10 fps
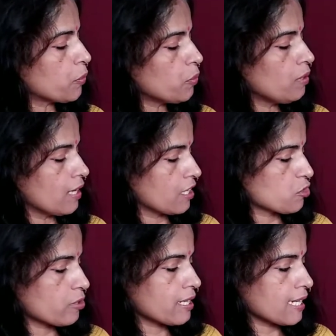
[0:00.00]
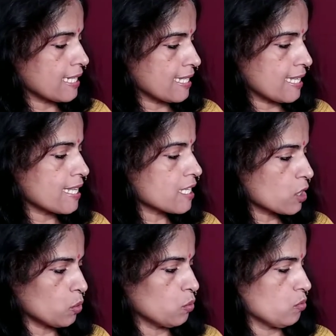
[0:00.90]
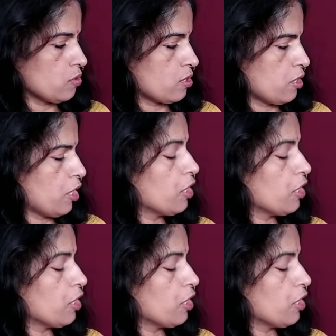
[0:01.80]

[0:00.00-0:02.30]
Phool luxury incense cones,